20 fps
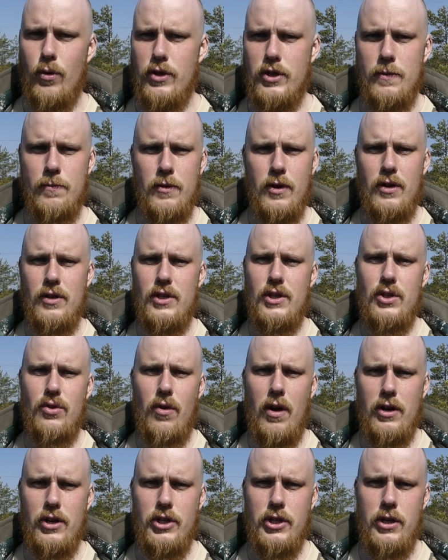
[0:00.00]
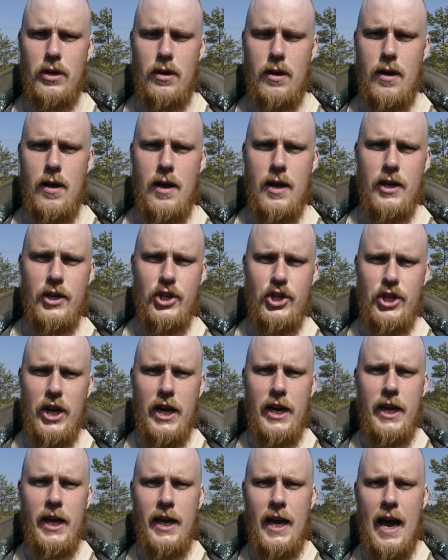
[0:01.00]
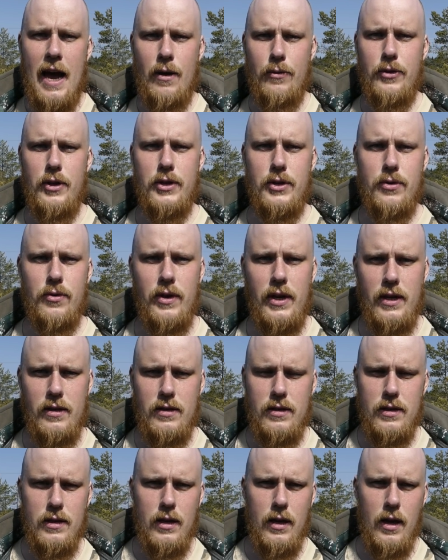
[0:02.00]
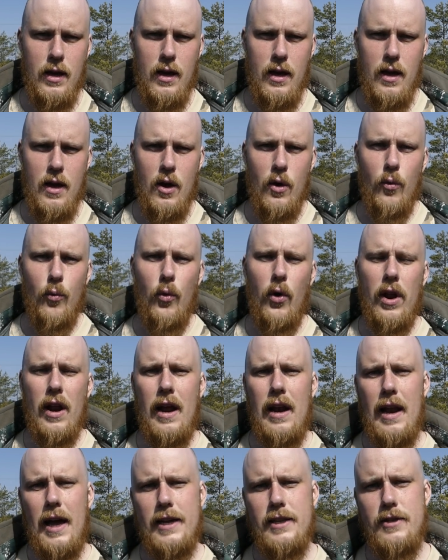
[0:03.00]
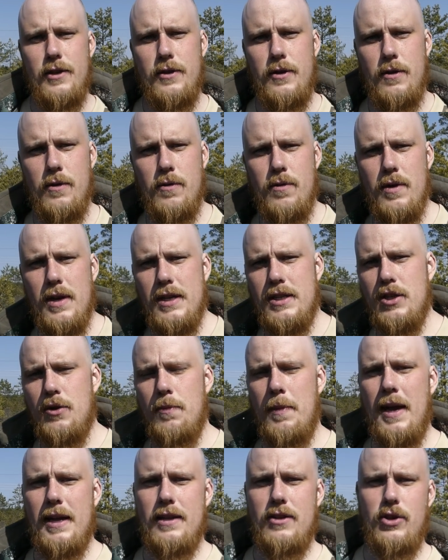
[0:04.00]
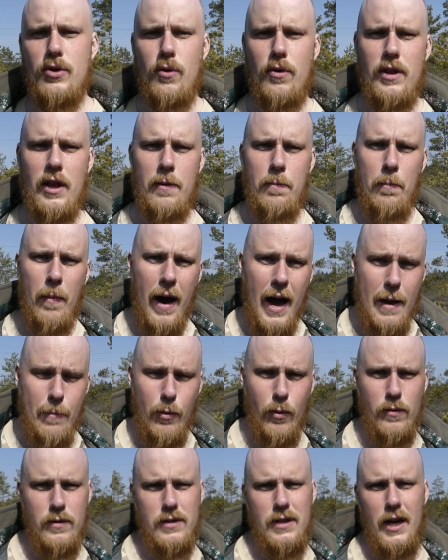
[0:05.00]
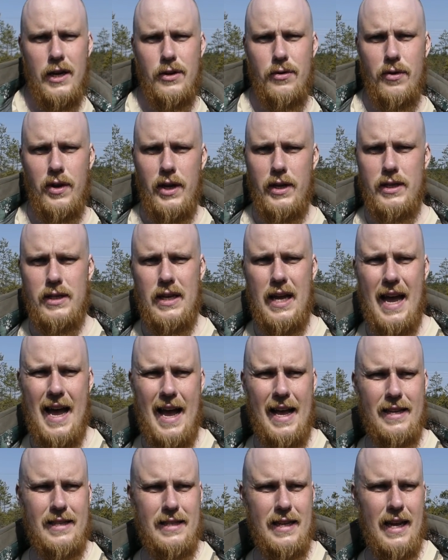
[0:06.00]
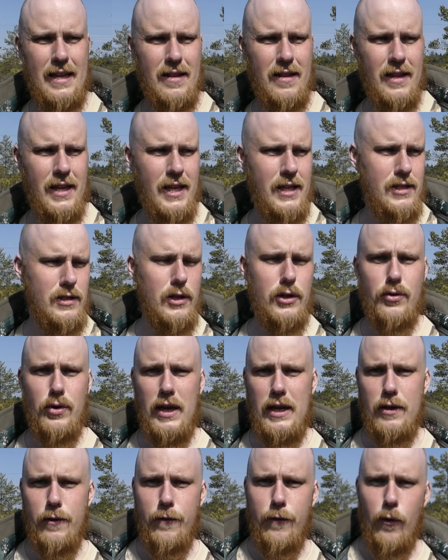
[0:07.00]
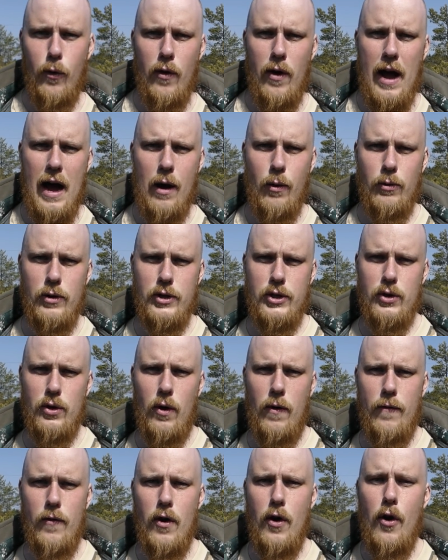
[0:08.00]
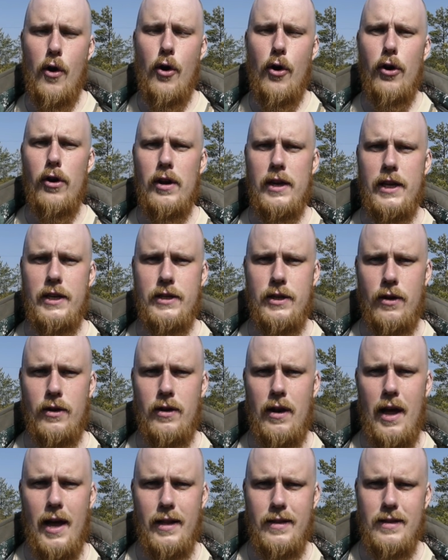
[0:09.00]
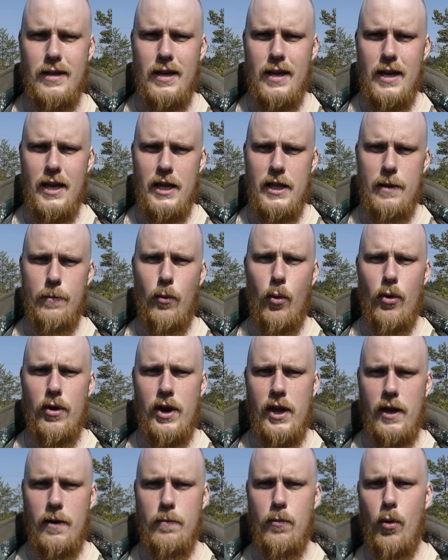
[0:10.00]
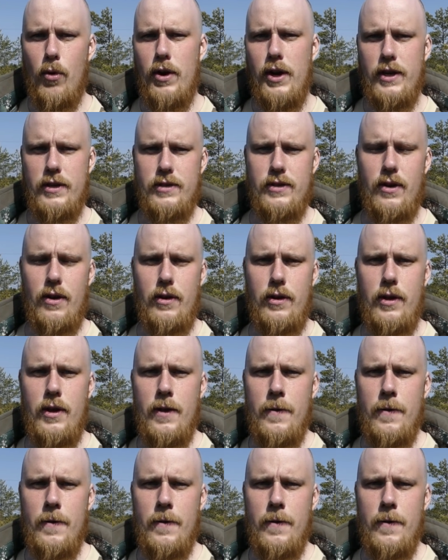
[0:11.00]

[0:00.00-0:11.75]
some construction shading out the trees. What I like to do is to make sure that my bonsai trees has at least three to four hours of early sunlight in the morning, morning sun.